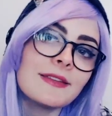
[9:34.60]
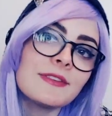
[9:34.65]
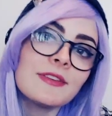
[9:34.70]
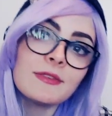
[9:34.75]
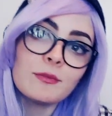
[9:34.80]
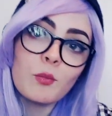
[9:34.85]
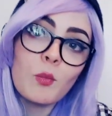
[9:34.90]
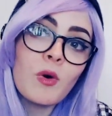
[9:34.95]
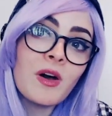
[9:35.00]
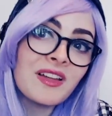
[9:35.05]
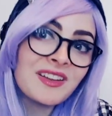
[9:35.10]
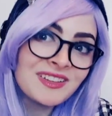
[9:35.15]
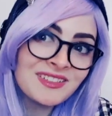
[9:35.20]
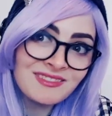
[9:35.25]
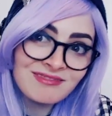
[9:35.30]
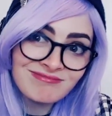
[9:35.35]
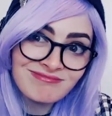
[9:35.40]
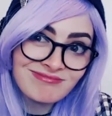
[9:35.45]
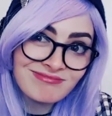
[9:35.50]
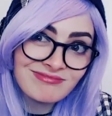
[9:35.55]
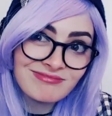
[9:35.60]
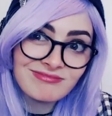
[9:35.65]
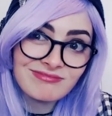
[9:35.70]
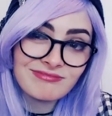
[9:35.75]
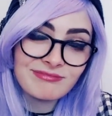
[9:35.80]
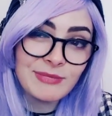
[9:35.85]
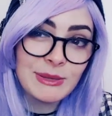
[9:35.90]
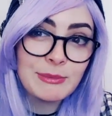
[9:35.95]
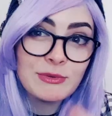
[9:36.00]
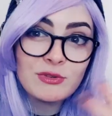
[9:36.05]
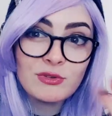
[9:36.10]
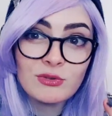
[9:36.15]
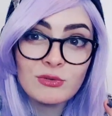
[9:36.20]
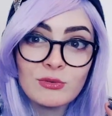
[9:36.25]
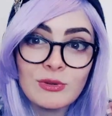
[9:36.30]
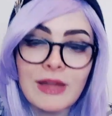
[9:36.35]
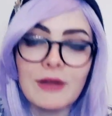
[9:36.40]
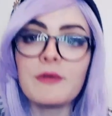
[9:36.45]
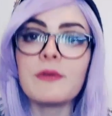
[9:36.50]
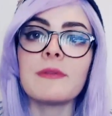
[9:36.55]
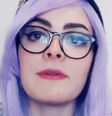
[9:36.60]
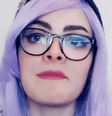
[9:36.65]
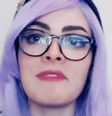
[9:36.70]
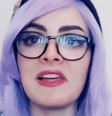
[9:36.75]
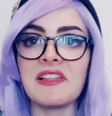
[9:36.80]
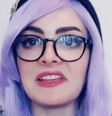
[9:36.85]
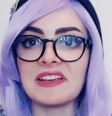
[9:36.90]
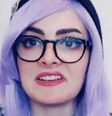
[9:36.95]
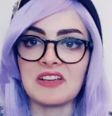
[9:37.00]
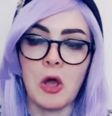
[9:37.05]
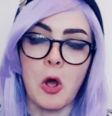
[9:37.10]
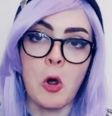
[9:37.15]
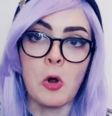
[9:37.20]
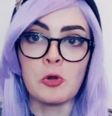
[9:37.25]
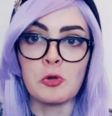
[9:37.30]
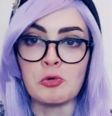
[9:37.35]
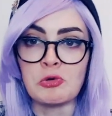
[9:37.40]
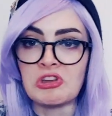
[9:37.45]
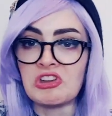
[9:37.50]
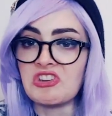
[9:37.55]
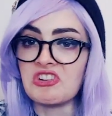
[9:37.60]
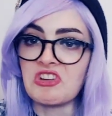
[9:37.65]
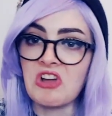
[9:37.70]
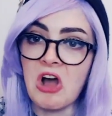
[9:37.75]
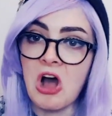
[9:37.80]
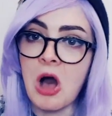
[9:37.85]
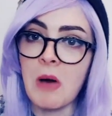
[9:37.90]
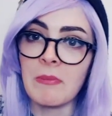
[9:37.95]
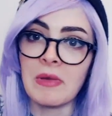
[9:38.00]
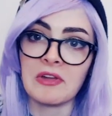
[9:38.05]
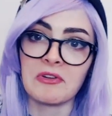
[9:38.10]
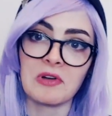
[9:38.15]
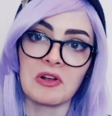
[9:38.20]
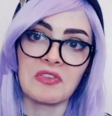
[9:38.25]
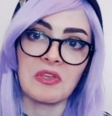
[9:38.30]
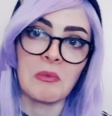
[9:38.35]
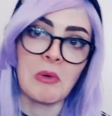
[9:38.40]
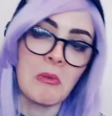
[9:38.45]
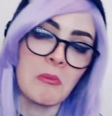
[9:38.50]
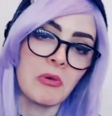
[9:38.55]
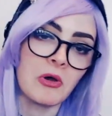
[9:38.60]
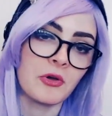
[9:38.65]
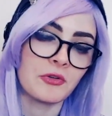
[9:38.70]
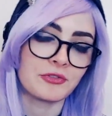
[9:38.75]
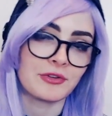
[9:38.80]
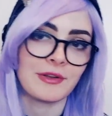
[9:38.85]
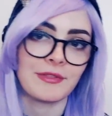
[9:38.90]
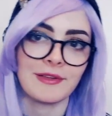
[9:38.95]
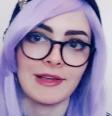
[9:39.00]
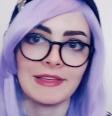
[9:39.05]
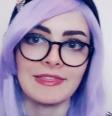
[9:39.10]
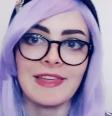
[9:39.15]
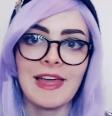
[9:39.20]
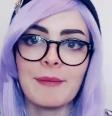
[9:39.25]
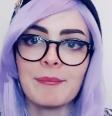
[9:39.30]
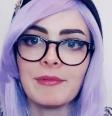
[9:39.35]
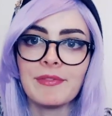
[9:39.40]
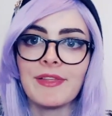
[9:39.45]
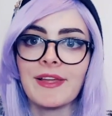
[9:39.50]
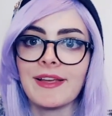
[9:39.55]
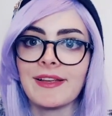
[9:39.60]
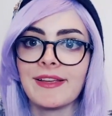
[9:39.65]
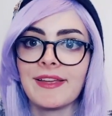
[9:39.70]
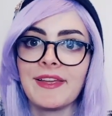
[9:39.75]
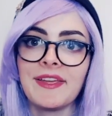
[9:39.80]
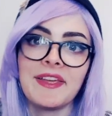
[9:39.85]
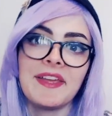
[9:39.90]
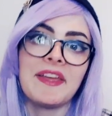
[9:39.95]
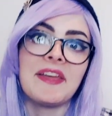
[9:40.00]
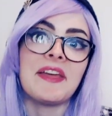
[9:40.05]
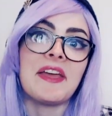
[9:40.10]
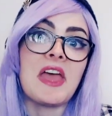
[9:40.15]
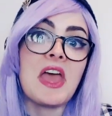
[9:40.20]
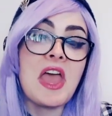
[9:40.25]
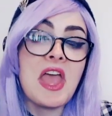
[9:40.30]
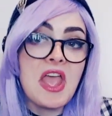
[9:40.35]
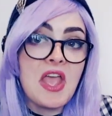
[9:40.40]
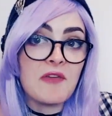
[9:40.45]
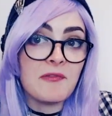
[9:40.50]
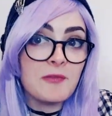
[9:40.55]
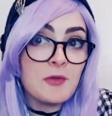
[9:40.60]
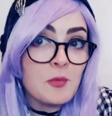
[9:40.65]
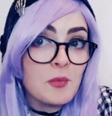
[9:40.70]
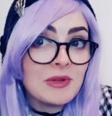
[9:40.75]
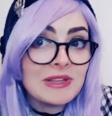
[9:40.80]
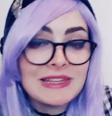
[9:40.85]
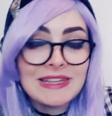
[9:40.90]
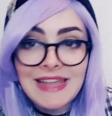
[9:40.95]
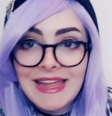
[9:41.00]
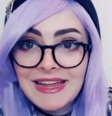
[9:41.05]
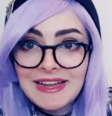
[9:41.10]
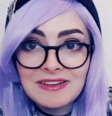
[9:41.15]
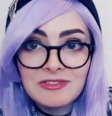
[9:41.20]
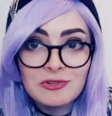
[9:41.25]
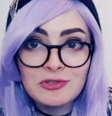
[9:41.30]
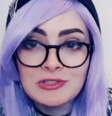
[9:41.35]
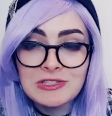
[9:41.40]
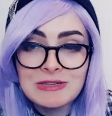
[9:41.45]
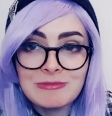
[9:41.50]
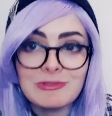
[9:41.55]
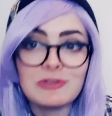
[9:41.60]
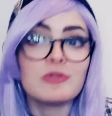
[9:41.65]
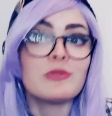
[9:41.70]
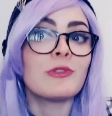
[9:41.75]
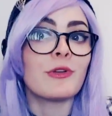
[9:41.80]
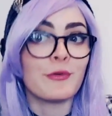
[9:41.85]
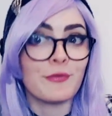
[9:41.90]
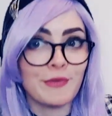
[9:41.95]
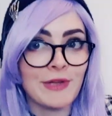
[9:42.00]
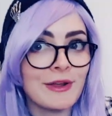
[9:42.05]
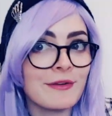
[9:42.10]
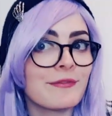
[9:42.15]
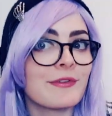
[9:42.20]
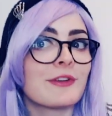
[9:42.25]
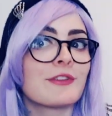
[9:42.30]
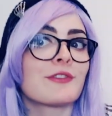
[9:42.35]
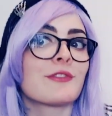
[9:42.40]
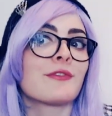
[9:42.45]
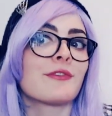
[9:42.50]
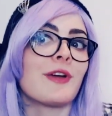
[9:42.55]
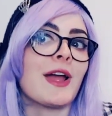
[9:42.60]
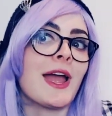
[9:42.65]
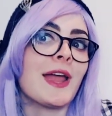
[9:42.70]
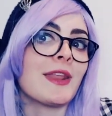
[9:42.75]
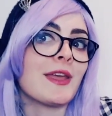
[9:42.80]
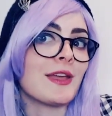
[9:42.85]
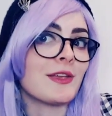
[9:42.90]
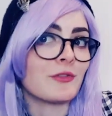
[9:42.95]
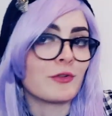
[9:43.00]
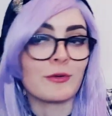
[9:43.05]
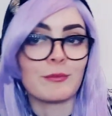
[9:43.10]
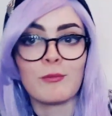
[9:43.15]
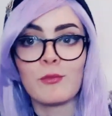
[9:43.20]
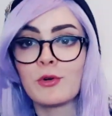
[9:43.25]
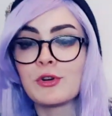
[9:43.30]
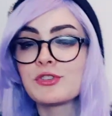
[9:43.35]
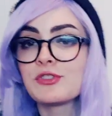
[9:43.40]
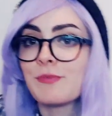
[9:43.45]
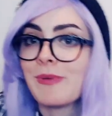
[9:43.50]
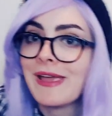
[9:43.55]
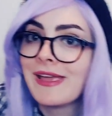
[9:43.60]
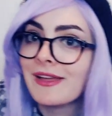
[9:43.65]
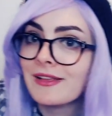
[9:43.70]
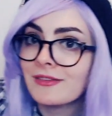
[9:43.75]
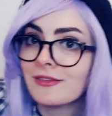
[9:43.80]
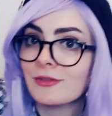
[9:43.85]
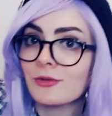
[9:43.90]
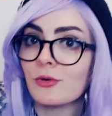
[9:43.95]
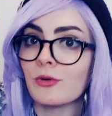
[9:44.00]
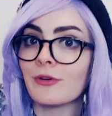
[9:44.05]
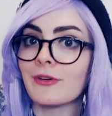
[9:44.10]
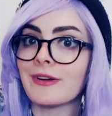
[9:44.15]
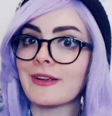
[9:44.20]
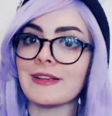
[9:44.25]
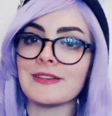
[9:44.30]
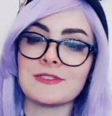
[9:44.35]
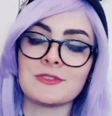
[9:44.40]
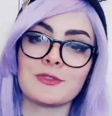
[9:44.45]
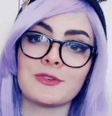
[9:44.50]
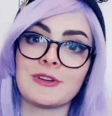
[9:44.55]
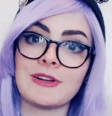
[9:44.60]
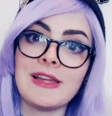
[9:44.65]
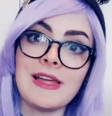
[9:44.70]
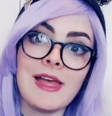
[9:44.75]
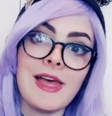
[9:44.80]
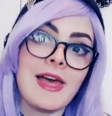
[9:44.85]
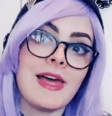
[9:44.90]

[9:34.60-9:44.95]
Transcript: Just one, maybe 2. I'm not like, oh, you need to comment or else I won't post or anything like that. But like, if you would like to see me do the Fanfiction Fridays or more Japan stories or